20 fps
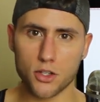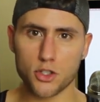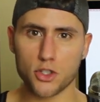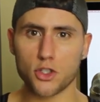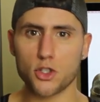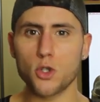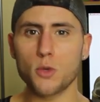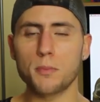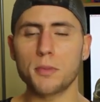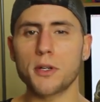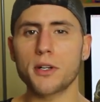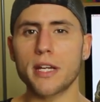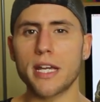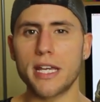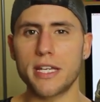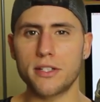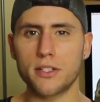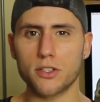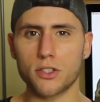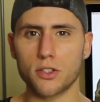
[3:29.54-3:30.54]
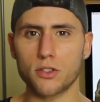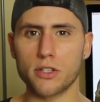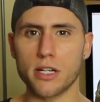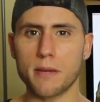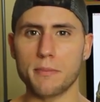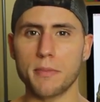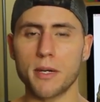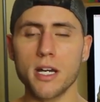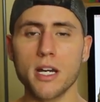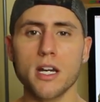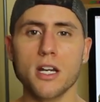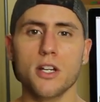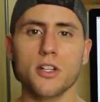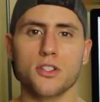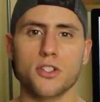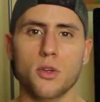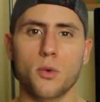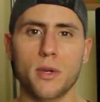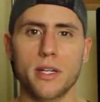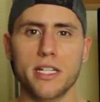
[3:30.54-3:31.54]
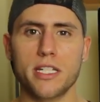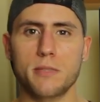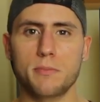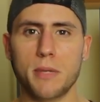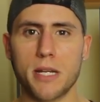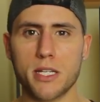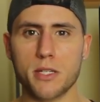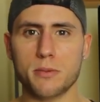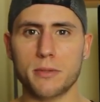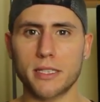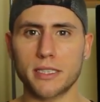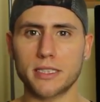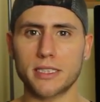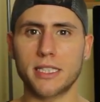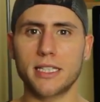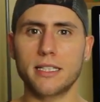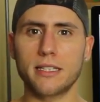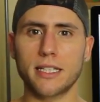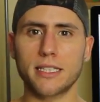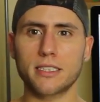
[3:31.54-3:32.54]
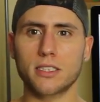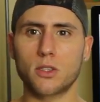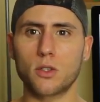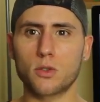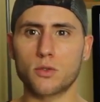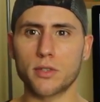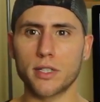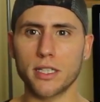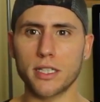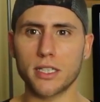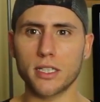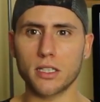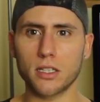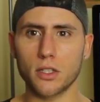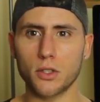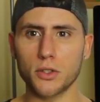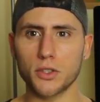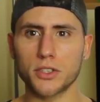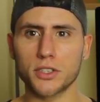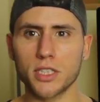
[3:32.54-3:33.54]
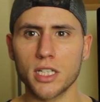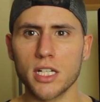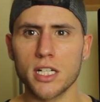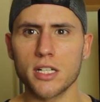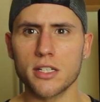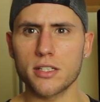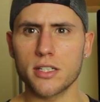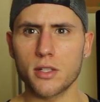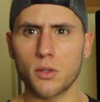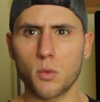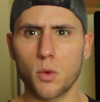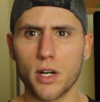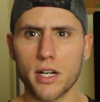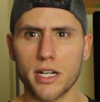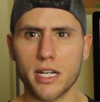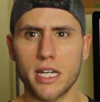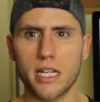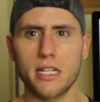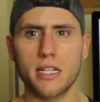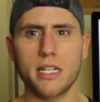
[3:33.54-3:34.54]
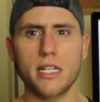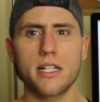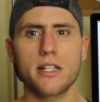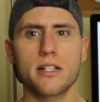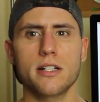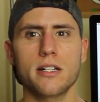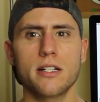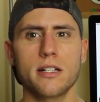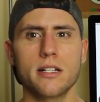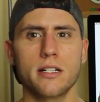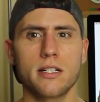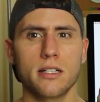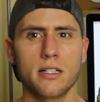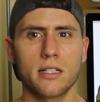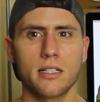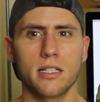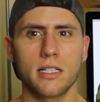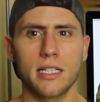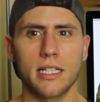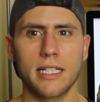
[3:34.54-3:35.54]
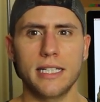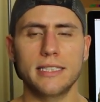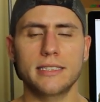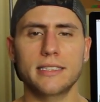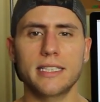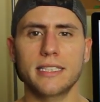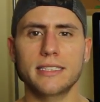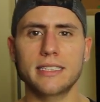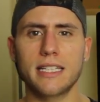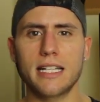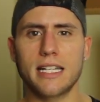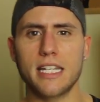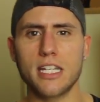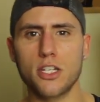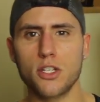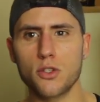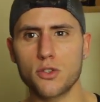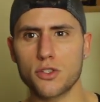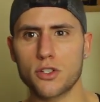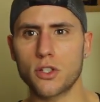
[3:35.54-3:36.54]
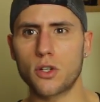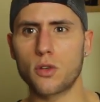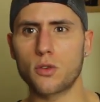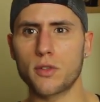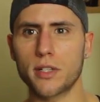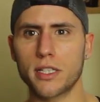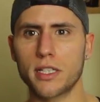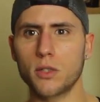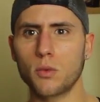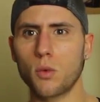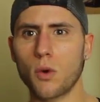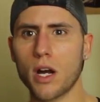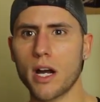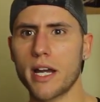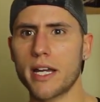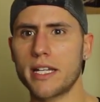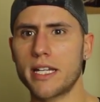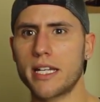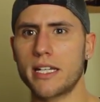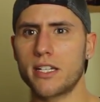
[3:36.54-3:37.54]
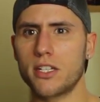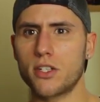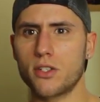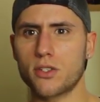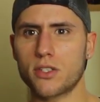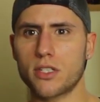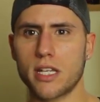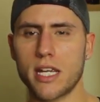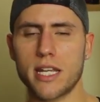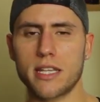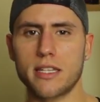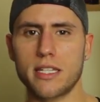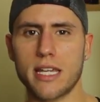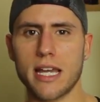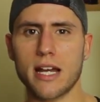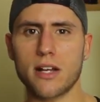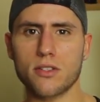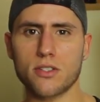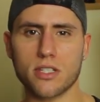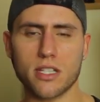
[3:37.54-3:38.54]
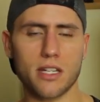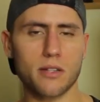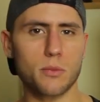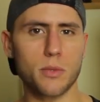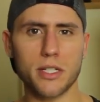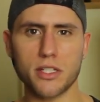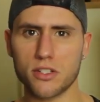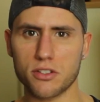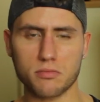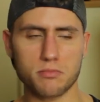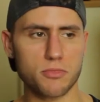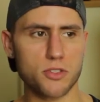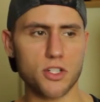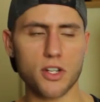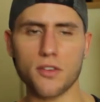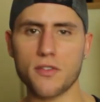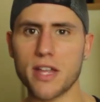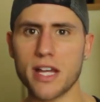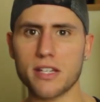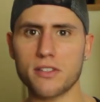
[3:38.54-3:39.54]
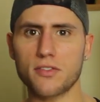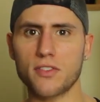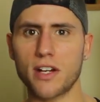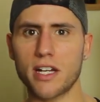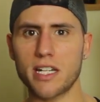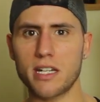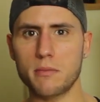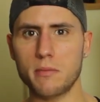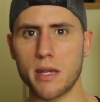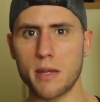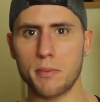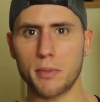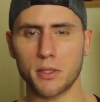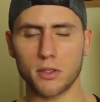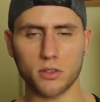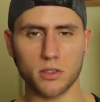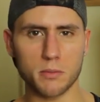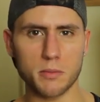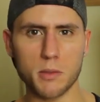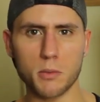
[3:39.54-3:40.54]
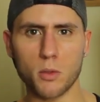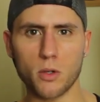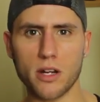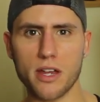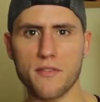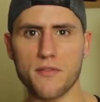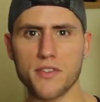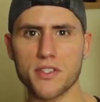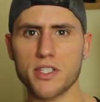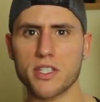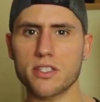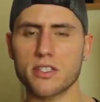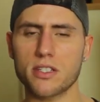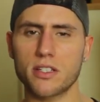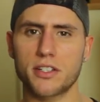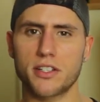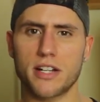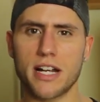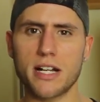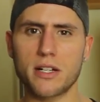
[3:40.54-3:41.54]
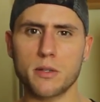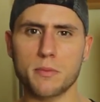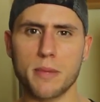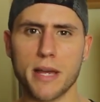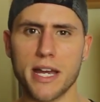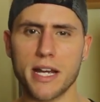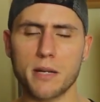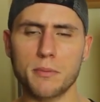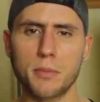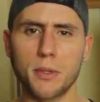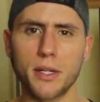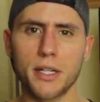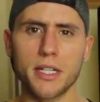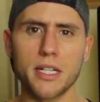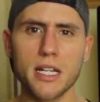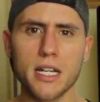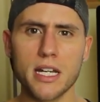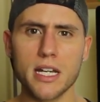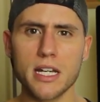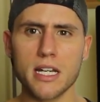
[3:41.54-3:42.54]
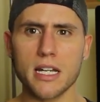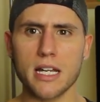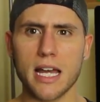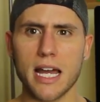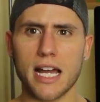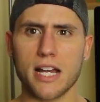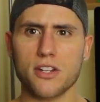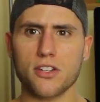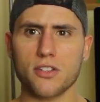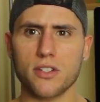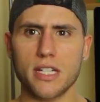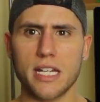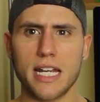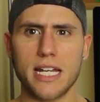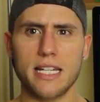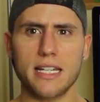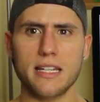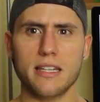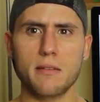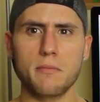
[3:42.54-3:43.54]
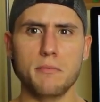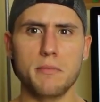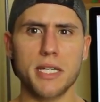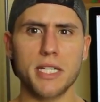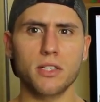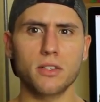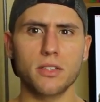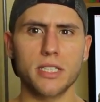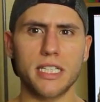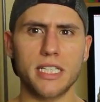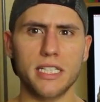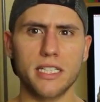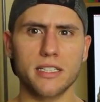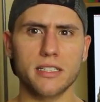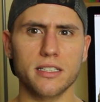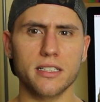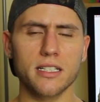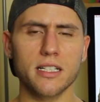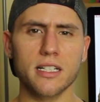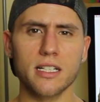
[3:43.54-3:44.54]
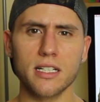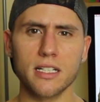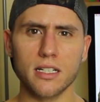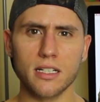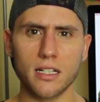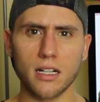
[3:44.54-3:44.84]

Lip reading: super inner grip. So when he's bench pressing, he likes to go really close to work in here. He says that he used to go really wide and it used to hit the outside, which, sure, that's fine. It may put a little bit more emphasis on your outer pec, but actually hitting the middle here,